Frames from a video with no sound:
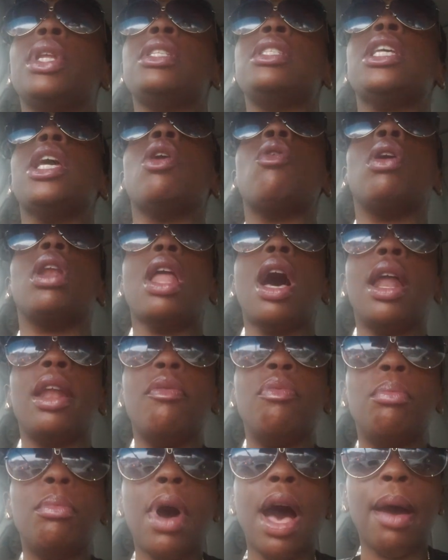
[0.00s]
tell a lot
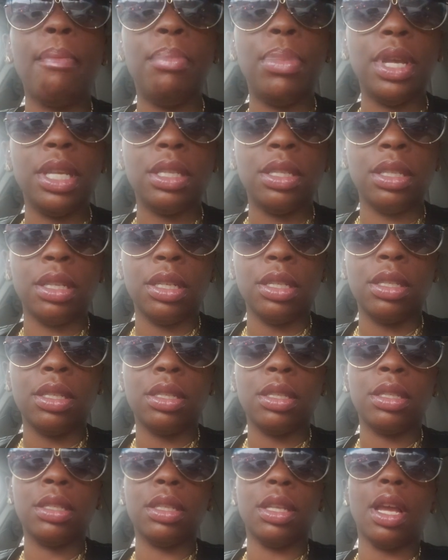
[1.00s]
of my
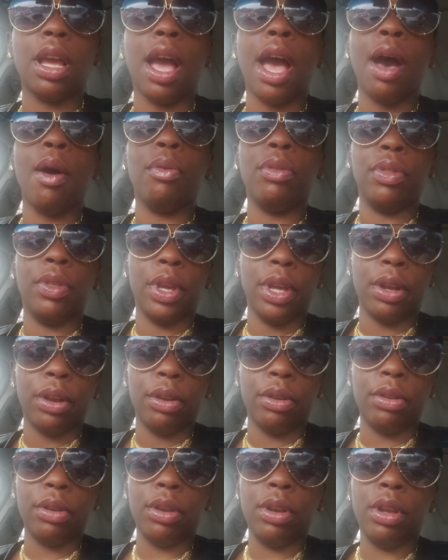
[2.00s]
business out
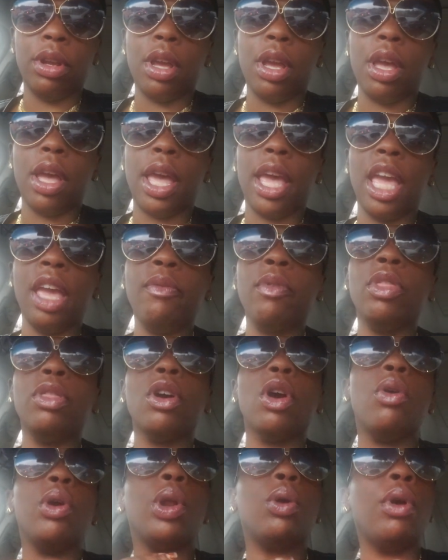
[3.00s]
there, even
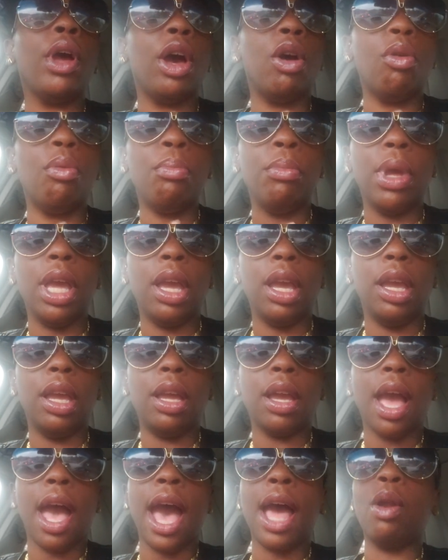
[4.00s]
though it'll help
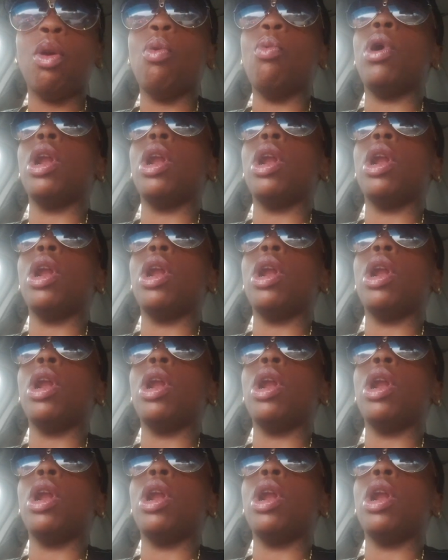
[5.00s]
me. I don't